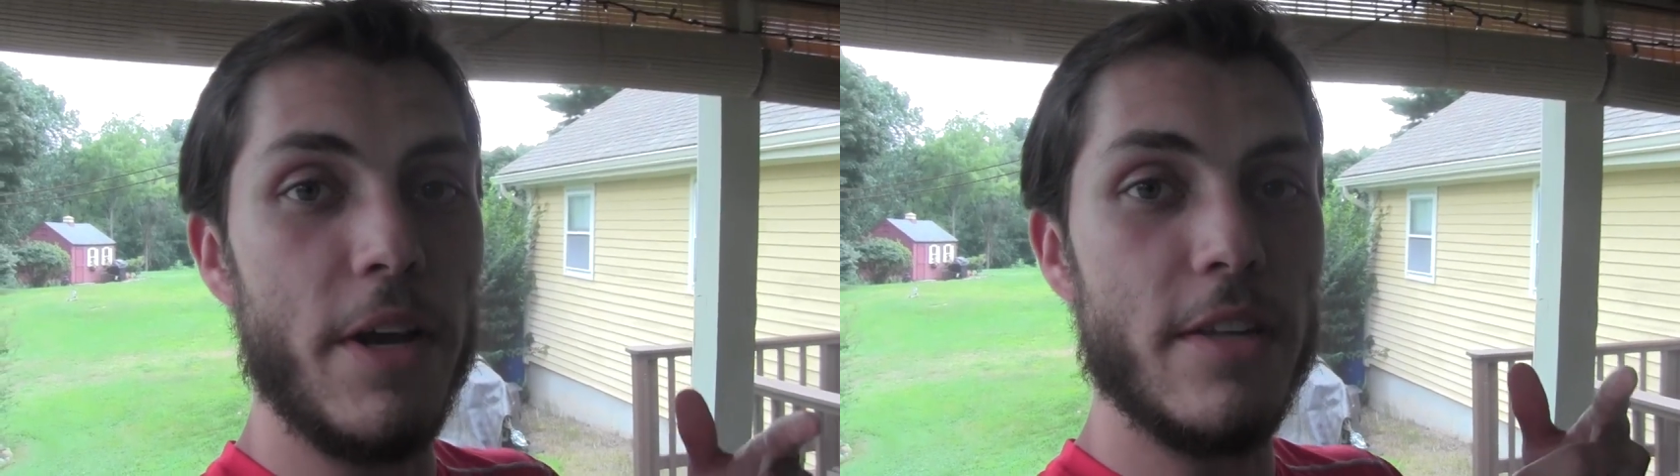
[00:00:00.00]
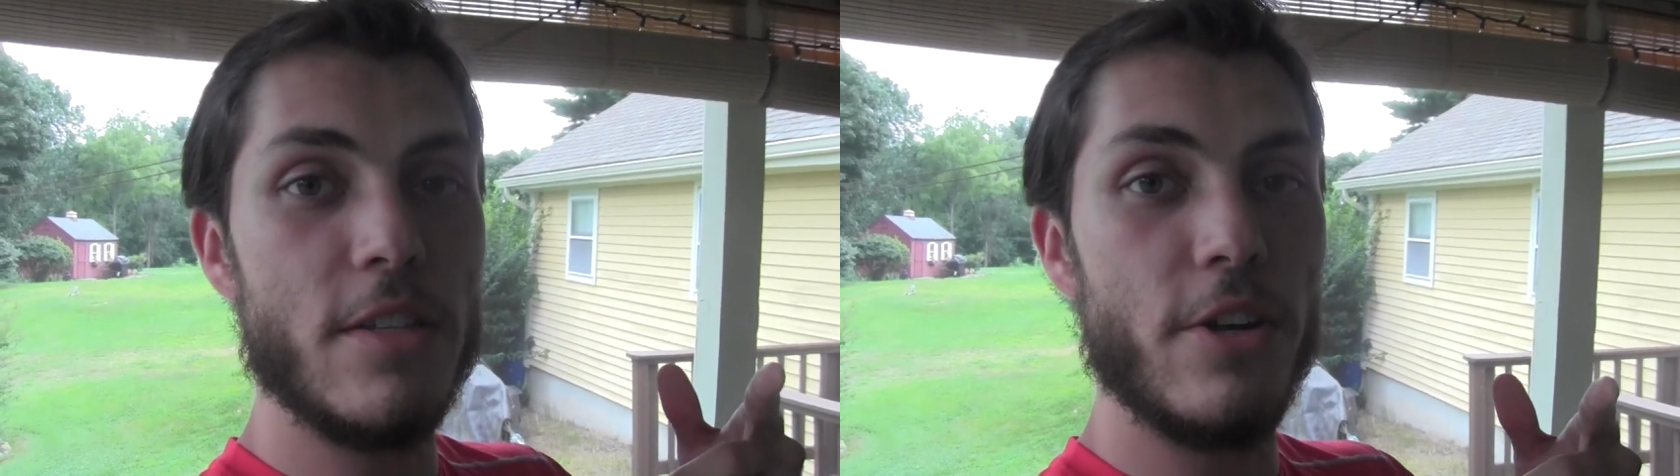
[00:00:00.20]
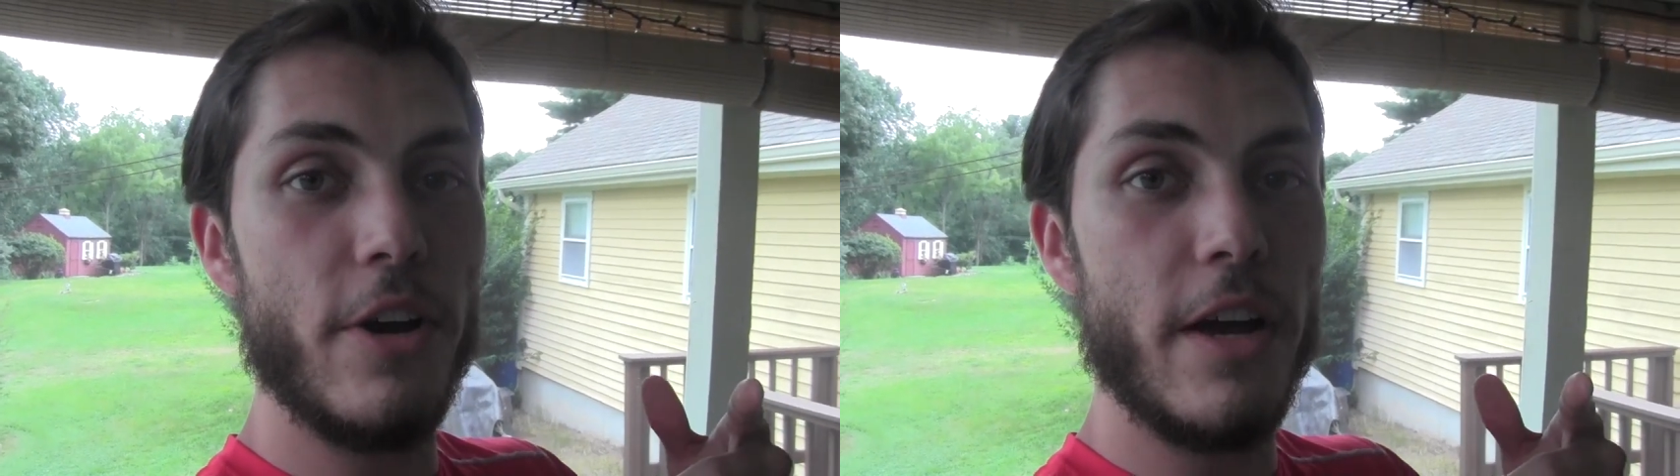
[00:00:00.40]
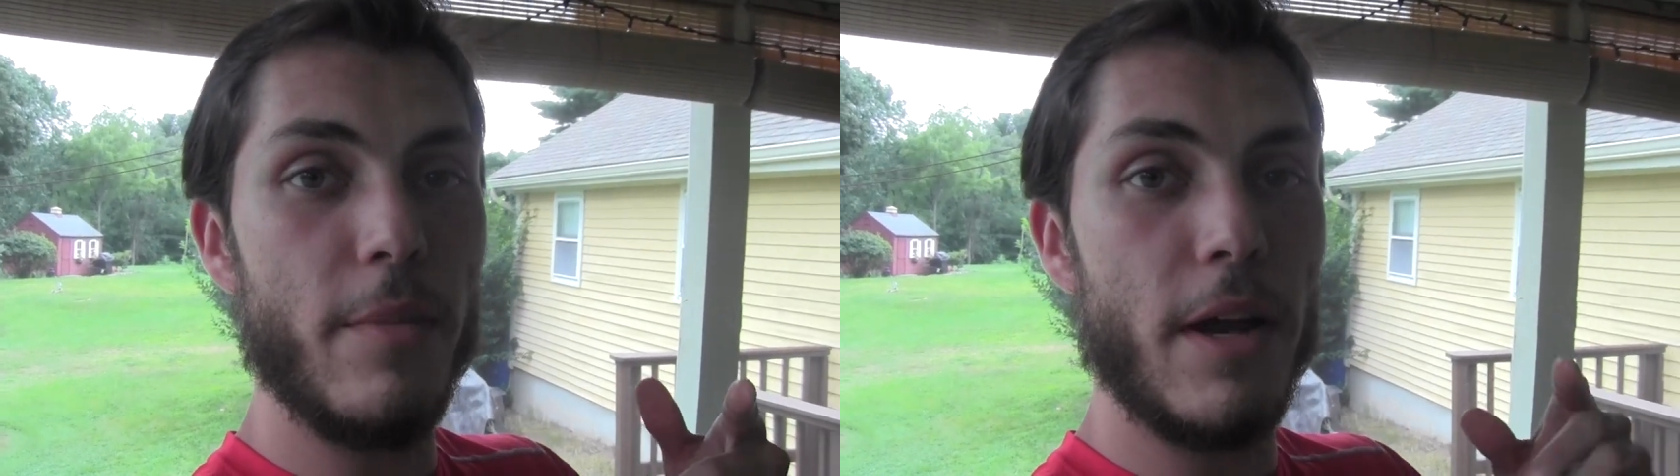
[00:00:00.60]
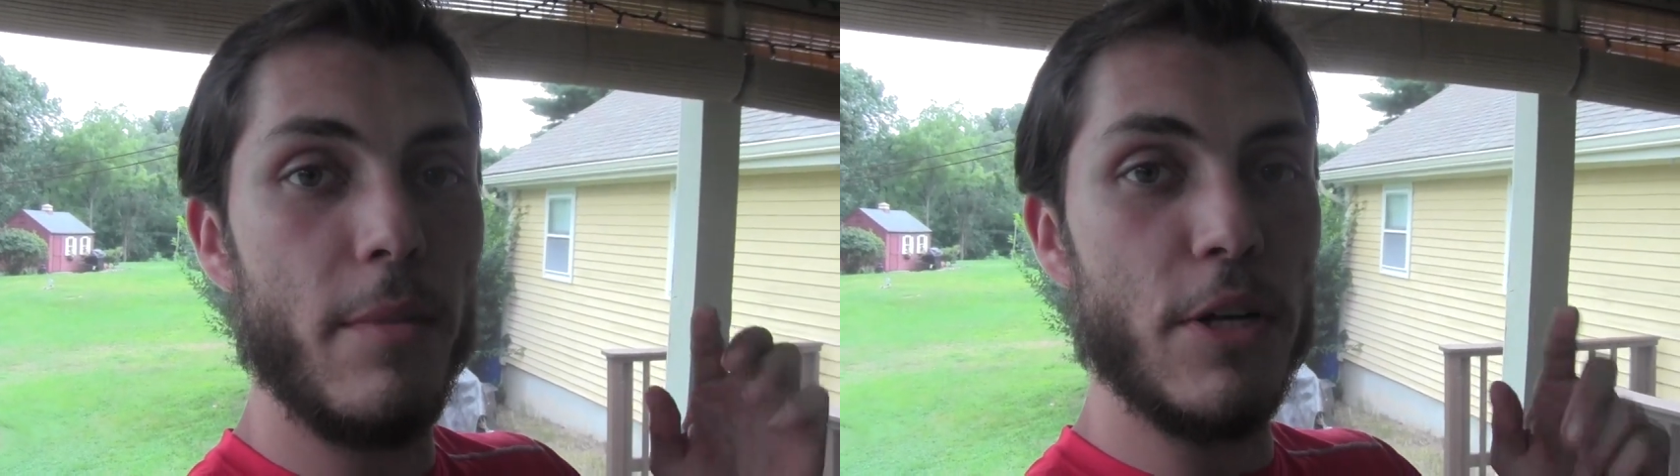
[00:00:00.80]
Instagram
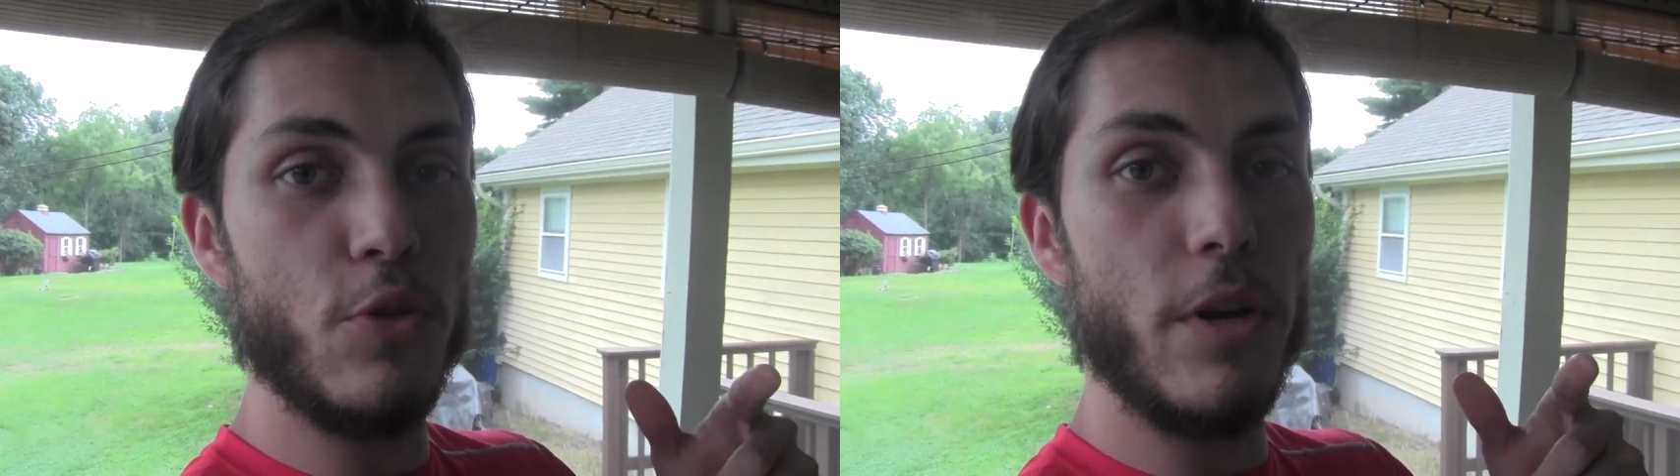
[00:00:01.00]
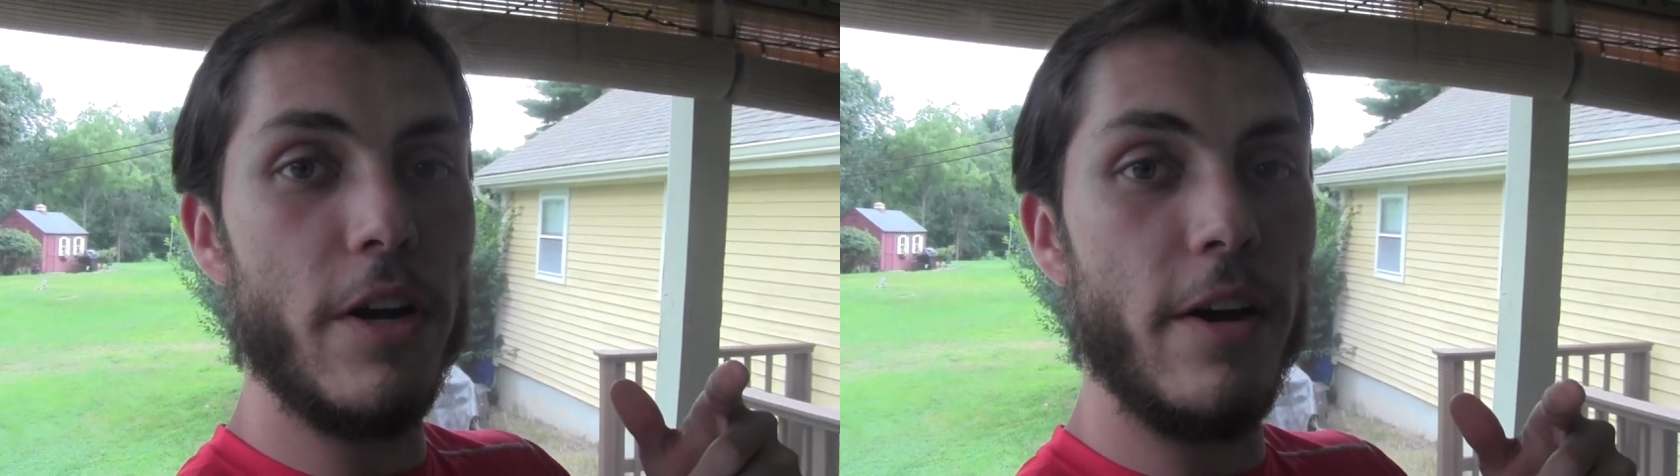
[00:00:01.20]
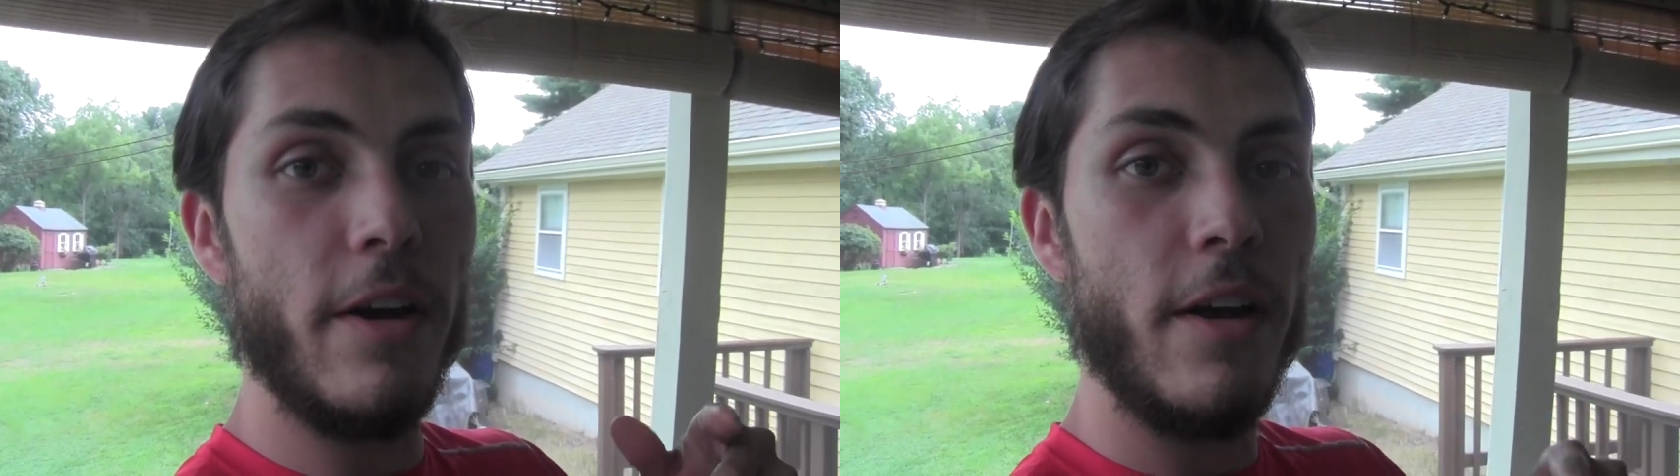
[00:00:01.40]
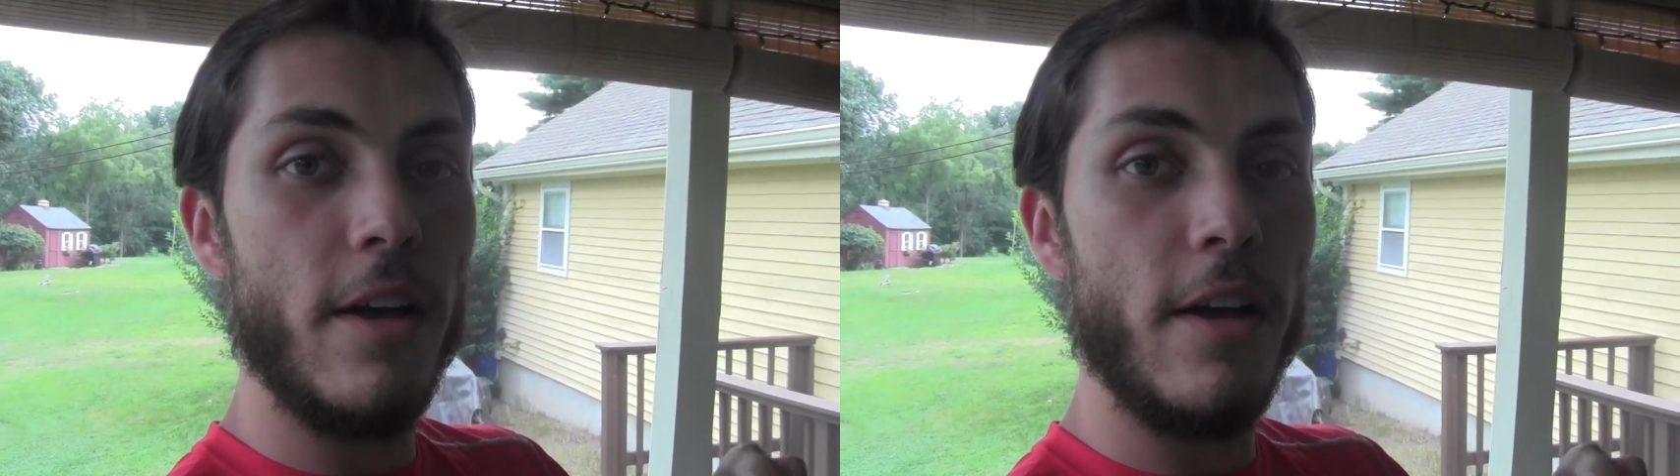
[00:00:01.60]
and on my Twitter,